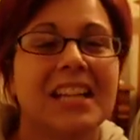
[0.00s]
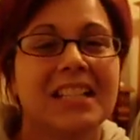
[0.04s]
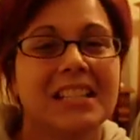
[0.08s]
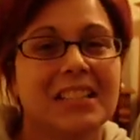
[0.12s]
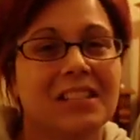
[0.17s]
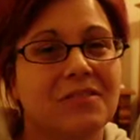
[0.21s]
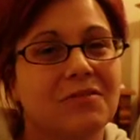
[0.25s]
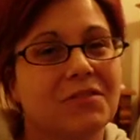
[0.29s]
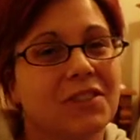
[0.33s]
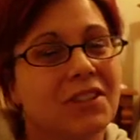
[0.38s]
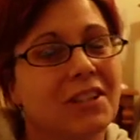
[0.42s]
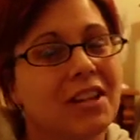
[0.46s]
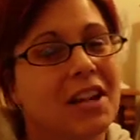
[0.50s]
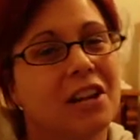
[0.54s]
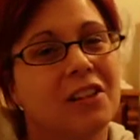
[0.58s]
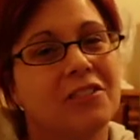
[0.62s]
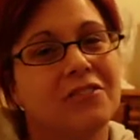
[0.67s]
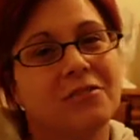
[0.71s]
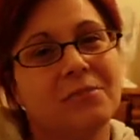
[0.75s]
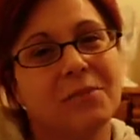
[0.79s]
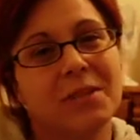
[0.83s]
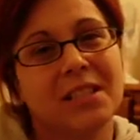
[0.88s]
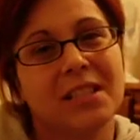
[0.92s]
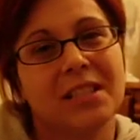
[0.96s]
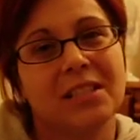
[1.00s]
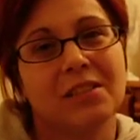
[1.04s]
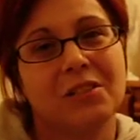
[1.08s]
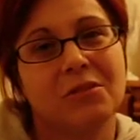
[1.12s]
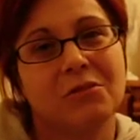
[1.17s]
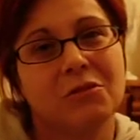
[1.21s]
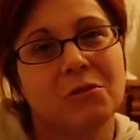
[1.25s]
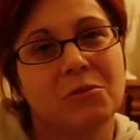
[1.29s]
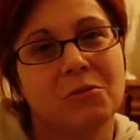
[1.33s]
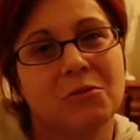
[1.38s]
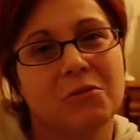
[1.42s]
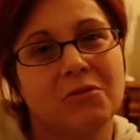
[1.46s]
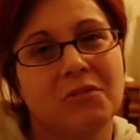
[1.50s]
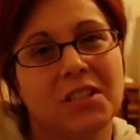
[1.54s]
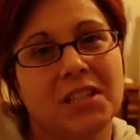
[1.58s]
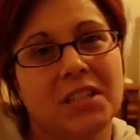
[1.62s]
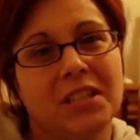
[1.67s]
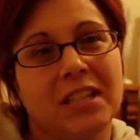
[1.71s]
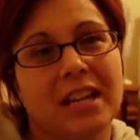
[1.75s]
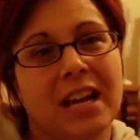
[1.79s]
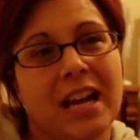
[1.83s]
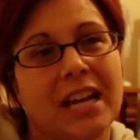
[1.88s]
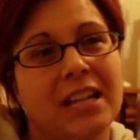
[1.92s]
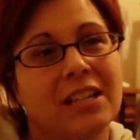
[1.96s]
It's very hard for me to sit through a
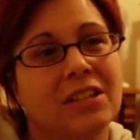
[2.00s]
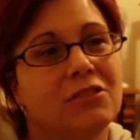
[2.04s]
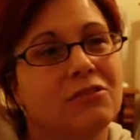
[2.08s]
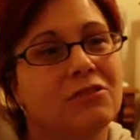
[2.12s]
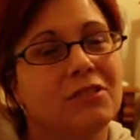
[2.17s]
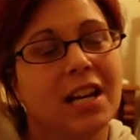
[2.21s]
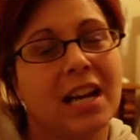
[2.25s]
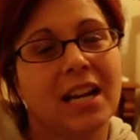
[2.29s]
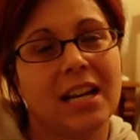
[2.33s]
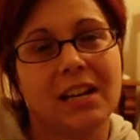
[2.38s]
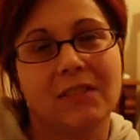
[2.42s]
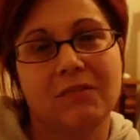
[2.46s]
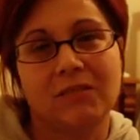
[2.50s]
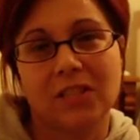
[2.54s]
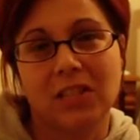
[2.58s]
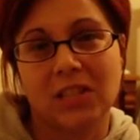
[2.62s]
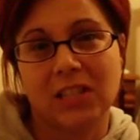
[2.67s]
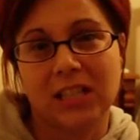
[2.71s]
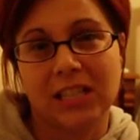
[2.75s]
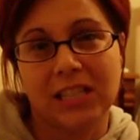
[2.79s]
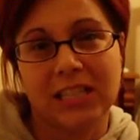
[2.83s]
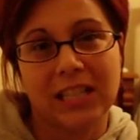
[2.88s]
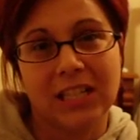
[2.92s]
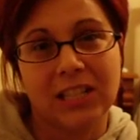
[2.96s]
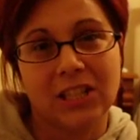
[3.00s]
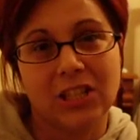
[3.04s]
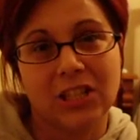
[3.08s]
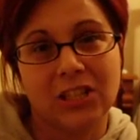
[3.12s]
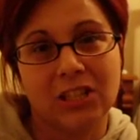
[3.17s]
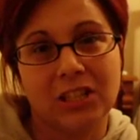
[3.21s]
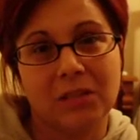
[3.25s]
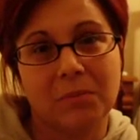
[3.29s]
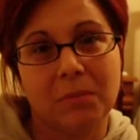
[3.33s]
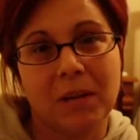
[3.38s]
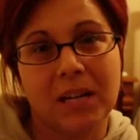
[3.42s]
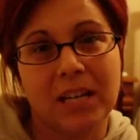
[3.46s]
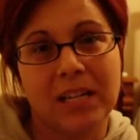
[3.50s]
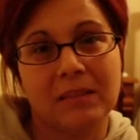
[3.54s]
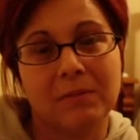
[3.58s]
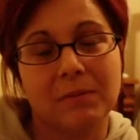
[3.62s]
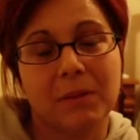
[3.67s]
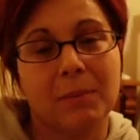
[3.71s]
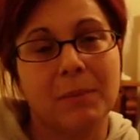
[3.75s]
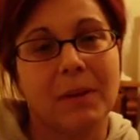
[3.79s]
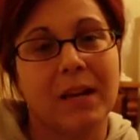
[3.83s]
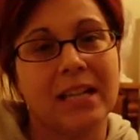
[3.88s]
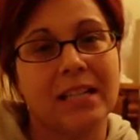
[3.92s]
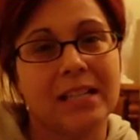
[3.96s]
movie. I do not have a long attention span. My
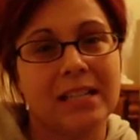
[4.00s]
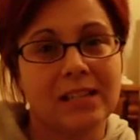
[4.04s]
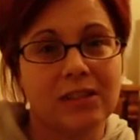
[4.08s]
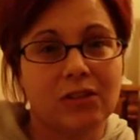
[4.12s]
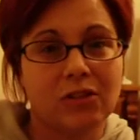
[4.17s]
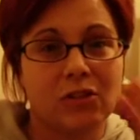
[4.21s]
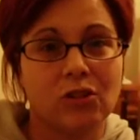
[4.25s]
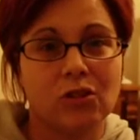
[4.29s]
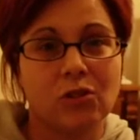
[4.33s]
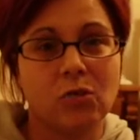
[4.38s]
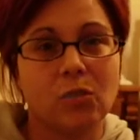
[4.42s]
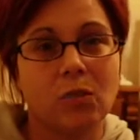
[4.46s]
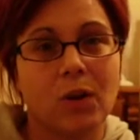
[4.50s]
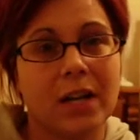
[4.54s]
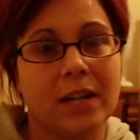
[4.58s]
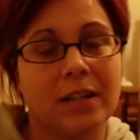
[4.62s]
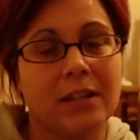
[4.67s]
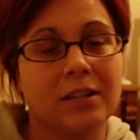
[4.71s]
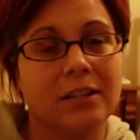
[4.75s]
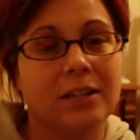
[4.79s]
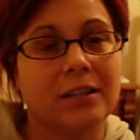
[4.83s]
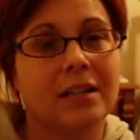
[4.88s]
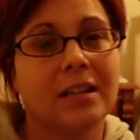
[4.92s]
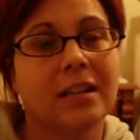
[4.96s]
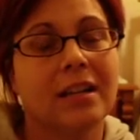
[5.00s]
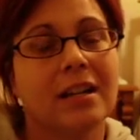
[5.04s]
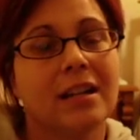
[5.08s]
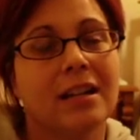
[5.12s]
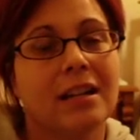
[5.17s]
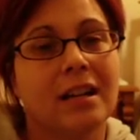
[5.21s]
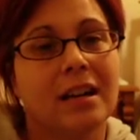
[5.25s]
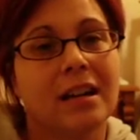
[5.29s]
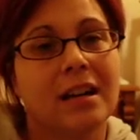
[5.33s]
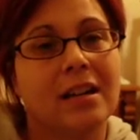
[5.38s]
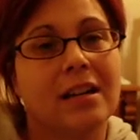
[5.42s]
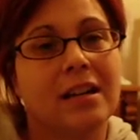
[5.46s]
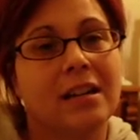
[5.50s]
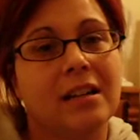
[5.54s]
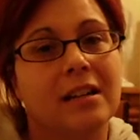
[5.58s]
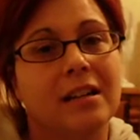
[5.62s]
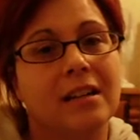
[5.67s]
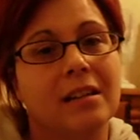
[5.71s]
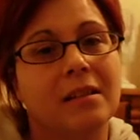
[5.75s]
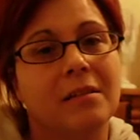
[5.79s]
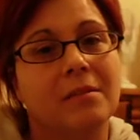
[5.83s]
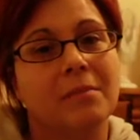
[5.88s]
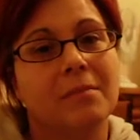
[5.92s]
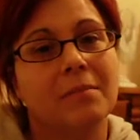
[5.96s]
mind starts to wander.
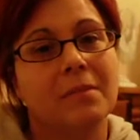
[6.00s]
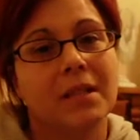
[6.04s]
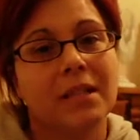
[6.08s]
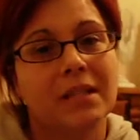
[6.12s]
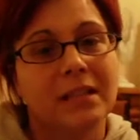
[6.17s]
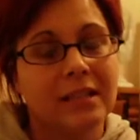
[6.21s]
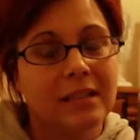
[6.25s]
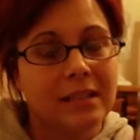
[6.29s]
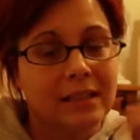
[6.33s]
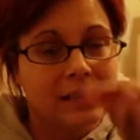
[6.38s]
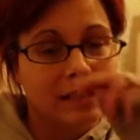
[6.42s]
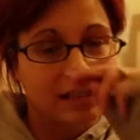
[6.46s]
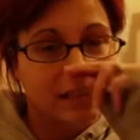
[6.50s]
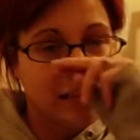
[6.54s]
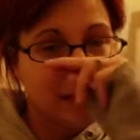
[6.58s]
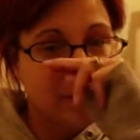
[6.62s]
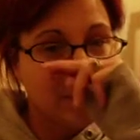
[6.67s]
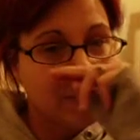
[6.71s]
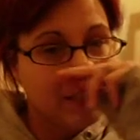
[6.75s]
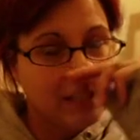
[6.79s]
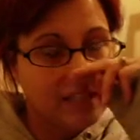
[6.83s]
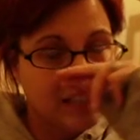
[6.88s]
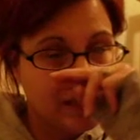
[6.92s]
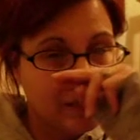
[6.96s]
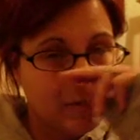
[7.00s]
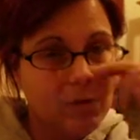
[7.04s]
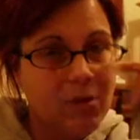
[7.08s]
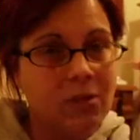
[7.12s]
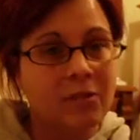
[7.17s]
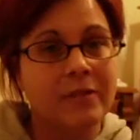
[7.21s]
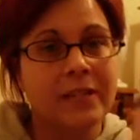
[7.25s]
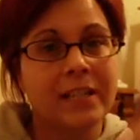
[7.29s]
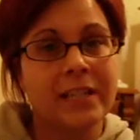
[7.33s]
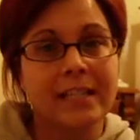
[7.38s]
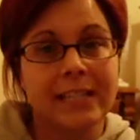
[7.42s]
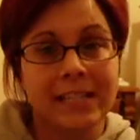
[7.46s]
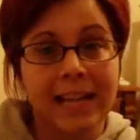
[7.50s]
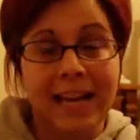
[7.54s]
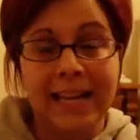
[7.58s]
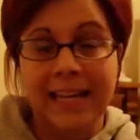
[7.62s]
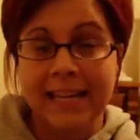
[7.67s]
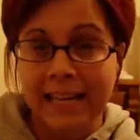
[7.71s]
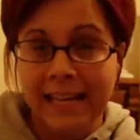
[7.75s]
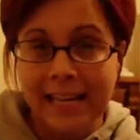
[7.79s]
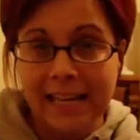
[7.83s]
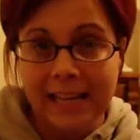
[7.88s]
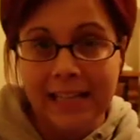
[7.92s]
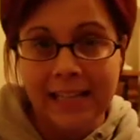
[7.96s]
Um, I mean, some movies I
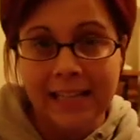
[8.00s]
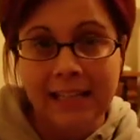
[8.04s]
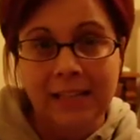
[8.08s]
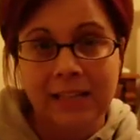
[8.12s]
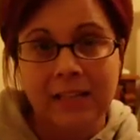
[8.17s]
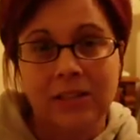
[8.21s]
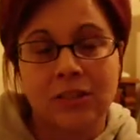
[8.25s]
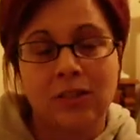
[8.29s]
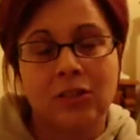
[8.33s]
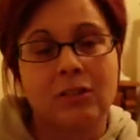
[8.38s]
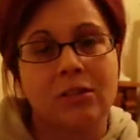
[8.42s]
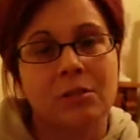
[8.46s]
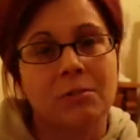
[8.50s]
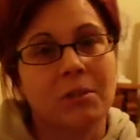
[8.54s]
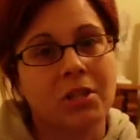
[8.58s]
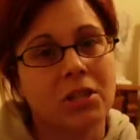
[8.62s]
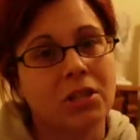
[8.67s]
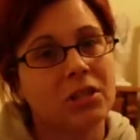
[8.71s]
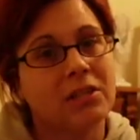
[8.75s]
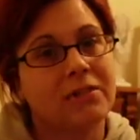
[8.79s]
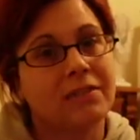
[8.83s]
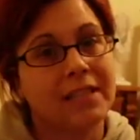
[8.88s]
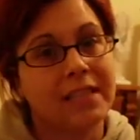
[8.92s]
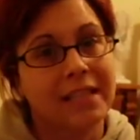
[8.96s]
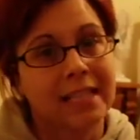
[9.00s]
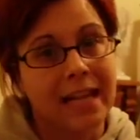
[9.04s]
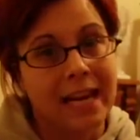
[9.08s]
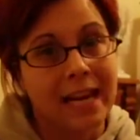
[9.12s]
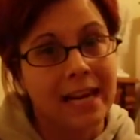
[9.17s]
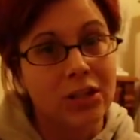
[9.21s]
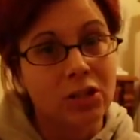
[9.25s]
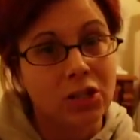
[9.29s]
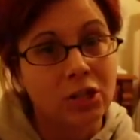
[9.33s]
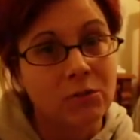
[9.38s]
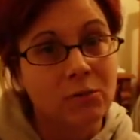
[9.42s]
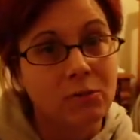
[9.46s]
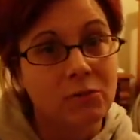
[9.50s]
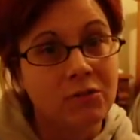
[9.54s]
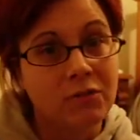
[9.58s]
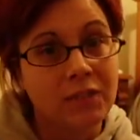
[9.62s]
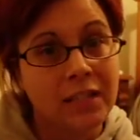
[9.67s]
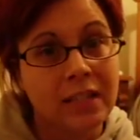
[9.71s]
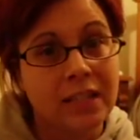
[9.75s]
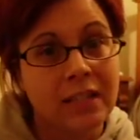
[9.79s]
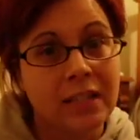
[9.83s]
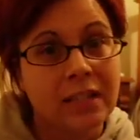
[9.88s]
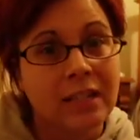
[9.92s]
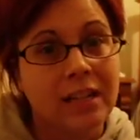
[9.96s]
can, you know, especially if it's an action
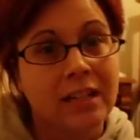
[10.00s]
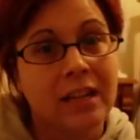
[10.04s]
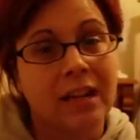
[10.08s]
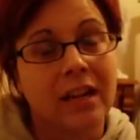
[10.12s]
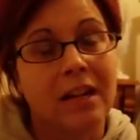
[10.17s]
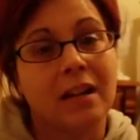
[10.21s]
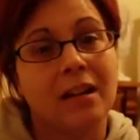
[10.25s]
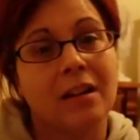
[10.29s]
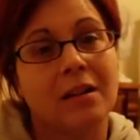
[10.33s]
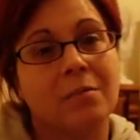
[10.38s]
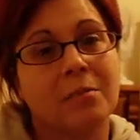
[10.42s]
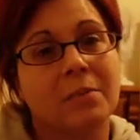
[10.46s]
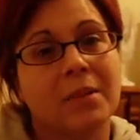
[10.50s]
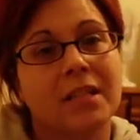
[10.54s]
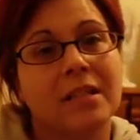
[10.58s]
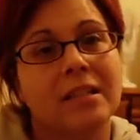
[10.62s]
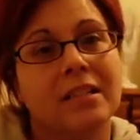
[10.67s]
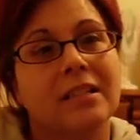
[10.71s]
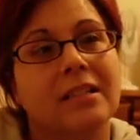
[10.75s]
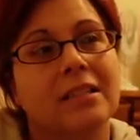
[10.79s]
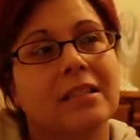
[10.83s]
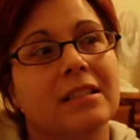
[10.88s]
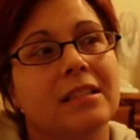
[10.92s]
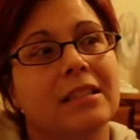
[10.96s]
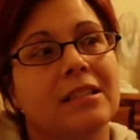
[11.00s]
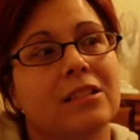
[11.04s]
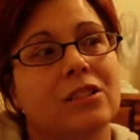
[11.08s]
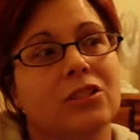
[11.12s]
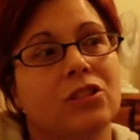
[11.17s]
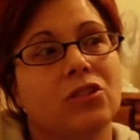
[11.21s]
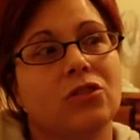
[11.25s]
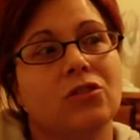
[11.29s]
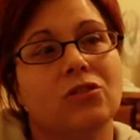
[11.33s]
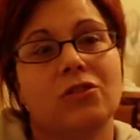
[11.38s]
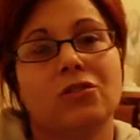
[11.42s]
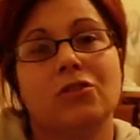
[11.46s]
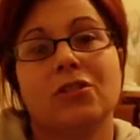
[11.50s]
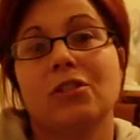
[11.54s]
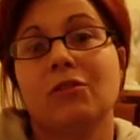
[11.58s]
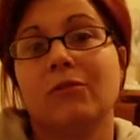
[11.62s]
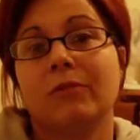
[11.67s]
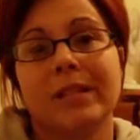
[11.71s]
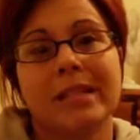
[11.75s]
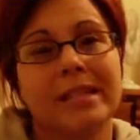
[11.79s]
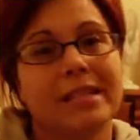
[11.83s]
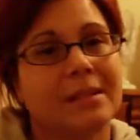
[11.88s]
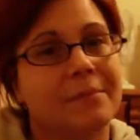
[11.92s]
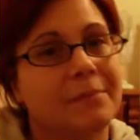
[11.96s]
movie, um, because, you know, there's
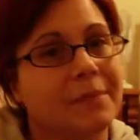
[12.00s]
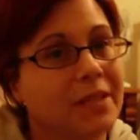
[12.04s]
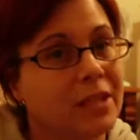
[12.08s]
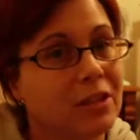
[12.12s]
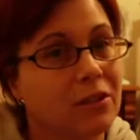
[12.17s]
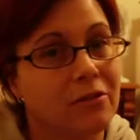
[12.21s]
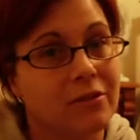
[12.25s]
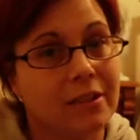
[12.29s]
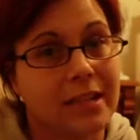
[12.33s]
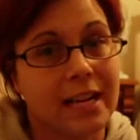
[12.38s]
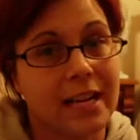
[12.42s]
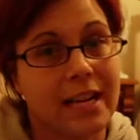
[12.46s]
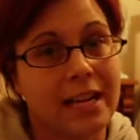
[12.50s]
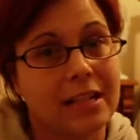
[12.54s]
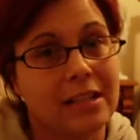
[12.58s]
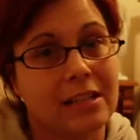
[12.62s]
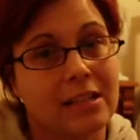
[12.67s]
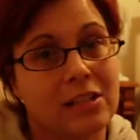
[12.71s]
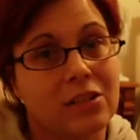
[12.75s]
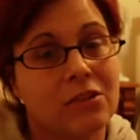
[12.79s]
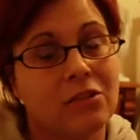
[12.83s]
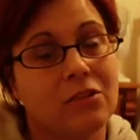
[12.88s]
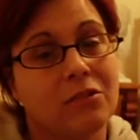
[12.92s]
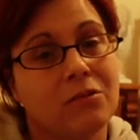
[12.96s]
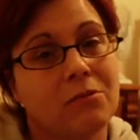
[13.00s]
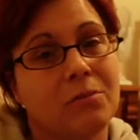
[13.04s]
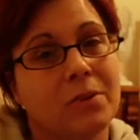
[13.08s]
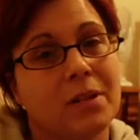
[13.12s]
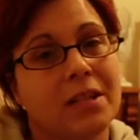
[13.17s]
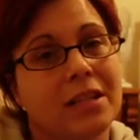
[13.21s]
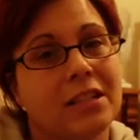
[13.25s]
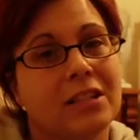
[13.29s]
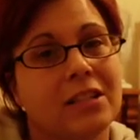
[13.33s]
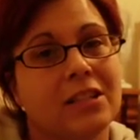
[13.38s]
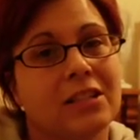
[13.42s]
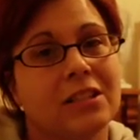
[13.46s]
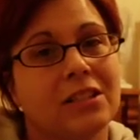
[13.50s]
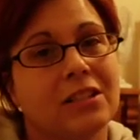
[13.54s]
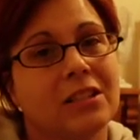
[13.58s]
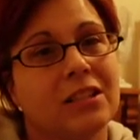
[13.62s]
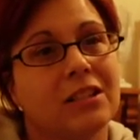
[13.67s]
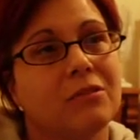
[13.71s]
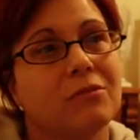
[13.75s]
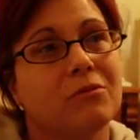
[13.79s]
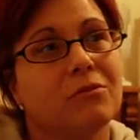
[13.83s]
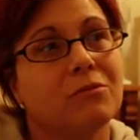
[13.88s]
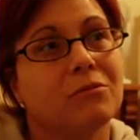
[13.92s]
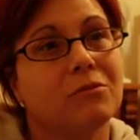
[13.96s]
always something going on. So, but it just,
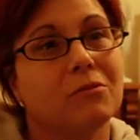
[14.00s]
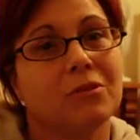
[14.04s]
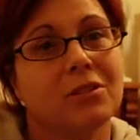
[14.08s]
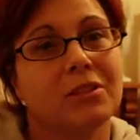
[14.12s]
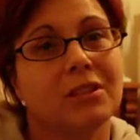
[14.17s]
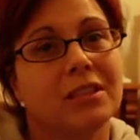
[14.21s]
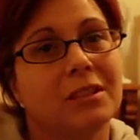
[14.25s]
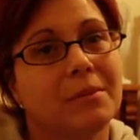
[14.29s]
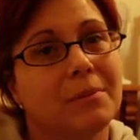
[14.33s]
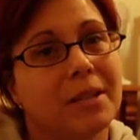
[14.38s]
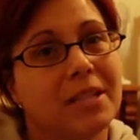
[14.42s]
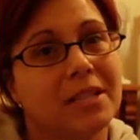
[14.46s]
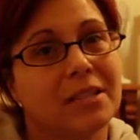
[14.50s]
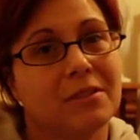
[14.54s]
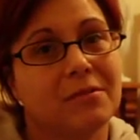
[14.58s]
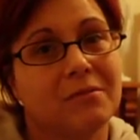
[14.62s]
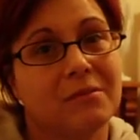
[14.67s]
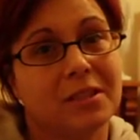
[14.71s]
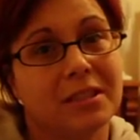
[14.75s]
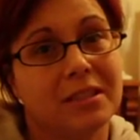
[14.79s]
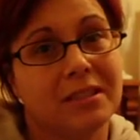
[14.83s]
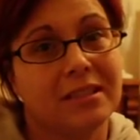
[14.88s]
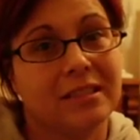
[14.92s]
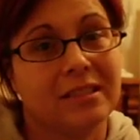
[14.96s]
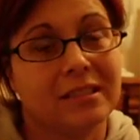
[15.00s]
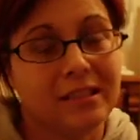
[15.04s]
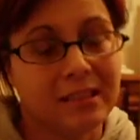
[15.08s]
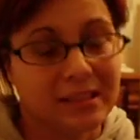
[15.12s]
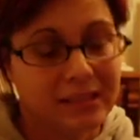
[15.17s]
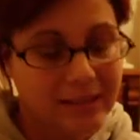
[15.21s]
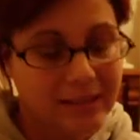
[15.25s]
it really depends on what it is.